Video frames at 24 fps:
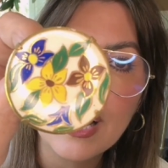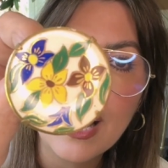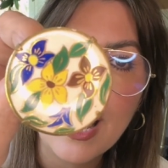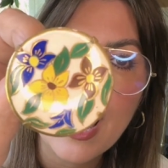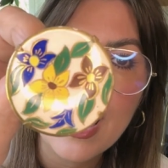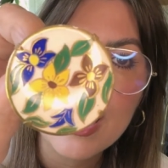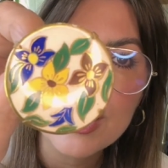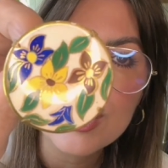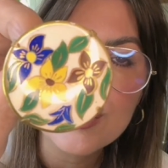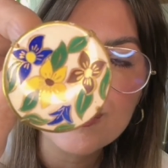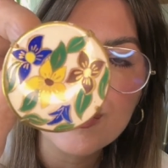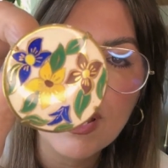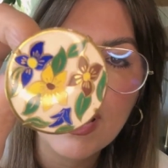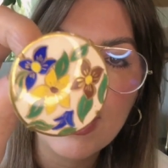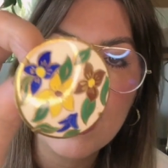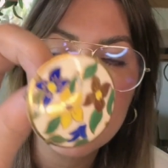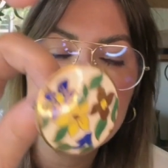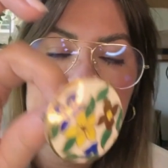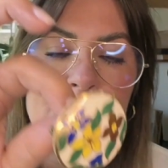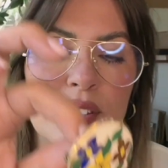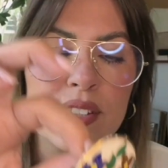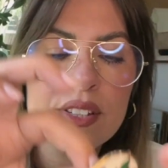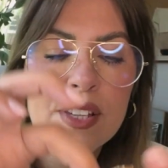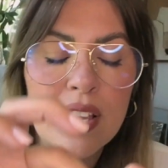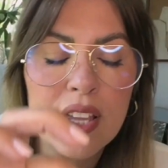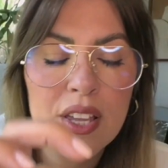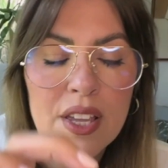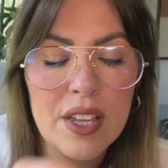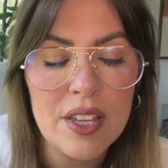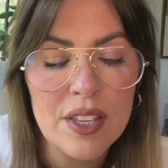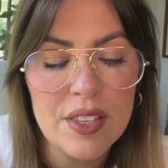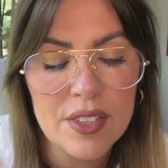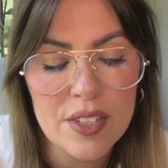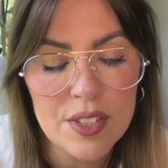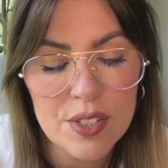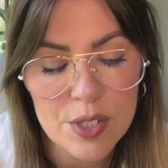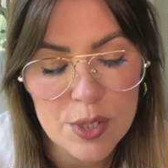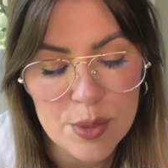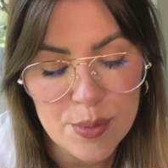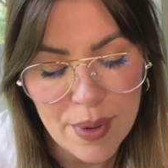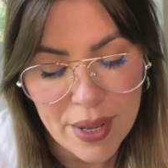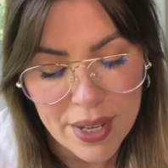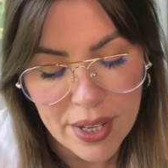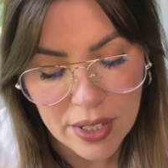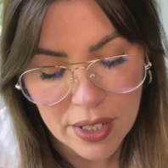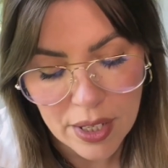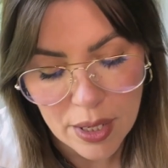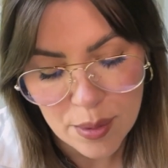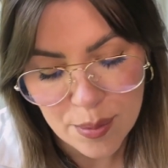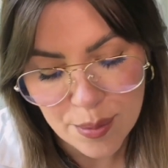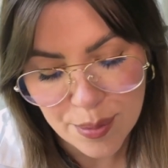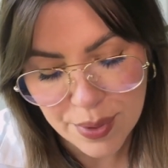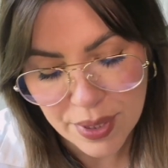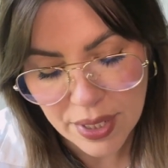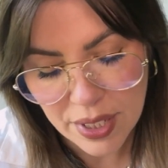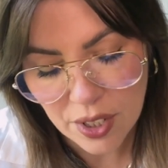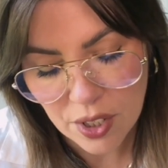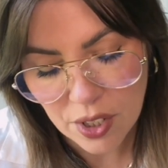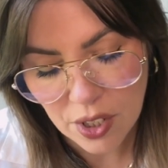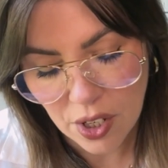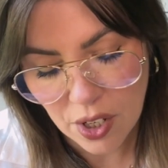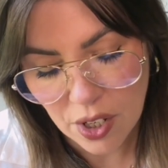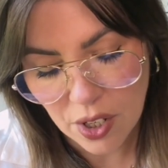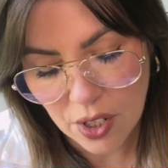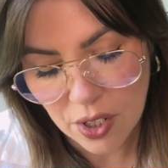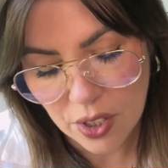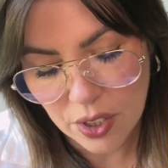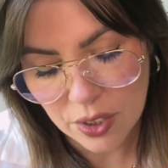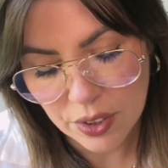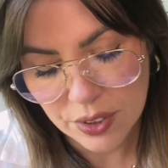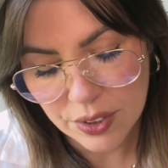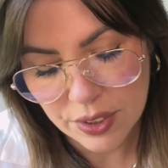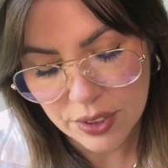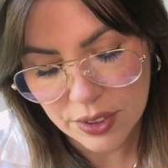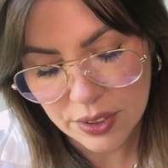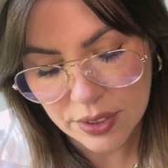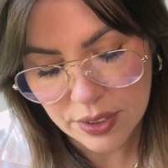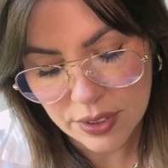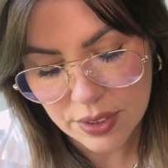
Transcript: clasp, guys. This is by a company called